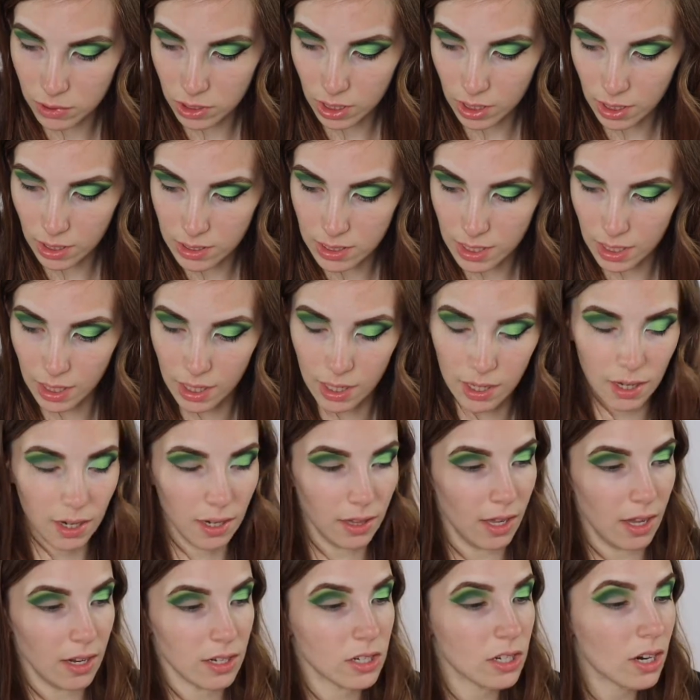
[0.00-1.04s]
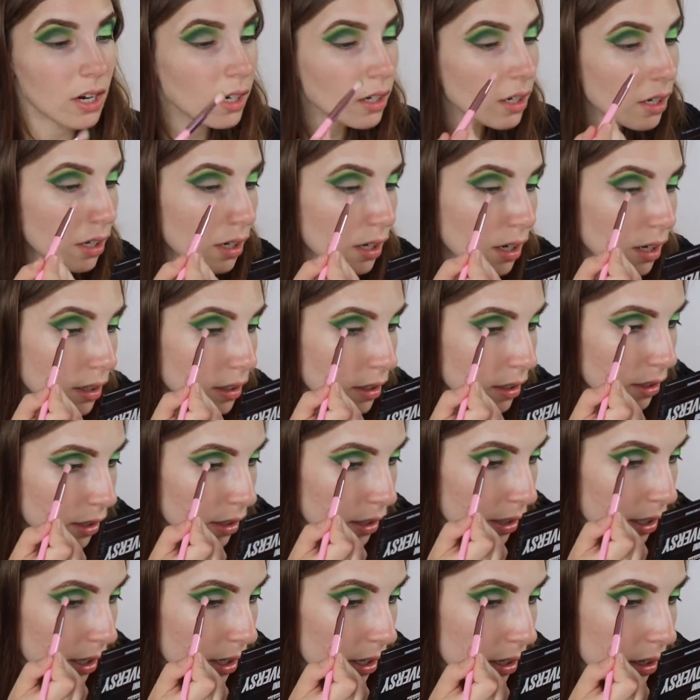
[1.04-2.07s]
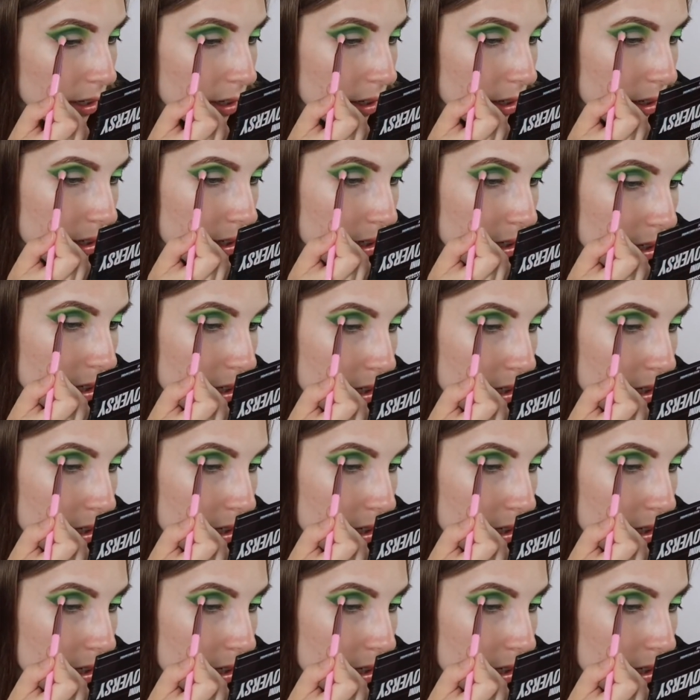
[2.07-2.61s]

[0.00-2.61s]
just gonna dig into that darker color again